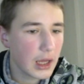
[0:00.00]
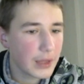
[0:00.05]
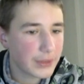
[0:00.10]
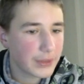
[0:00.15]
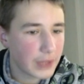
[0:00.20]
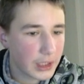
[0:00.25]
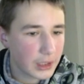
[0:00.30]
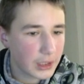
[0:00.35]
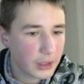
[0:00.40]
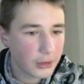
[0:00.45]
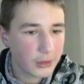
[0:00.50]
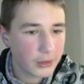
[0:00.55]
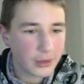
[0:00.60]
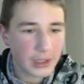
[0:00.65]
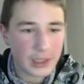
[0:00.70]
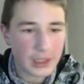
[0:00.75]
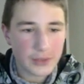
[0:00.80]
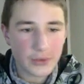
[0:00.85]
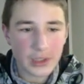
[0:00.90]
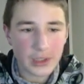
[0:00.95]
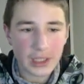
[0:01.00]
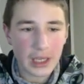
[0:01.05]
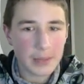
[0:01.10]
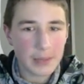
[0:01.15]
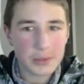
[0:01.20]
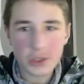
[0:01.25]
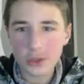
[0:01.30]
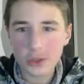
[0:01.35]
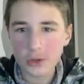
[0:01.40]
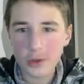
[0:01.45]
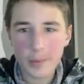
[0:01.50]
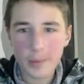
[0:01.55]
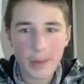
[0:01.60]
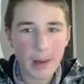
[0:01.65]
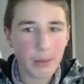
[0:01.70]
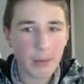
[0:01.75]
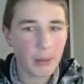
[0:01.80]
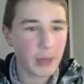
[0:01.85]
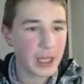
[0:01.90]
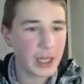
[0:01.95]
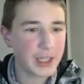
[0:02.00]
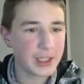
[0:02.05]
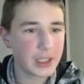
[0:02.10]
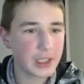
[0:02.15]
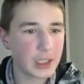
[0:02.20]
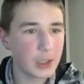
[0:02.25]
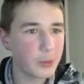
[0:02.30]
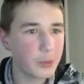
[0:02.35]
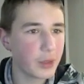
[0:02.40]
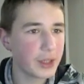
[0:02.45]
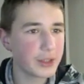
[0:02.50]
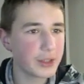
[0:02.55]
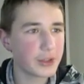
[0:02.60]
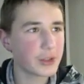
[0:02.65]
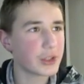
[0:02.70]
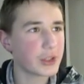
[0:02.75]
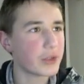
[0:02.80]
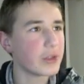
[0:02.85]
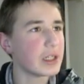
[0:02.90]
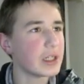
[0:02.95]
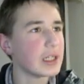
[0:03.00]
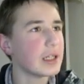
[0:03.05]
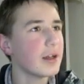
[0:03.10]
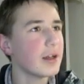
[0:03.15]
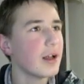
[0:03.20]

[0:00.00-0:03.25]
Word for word: Thank you. Thanks for the games to Bababundi 123.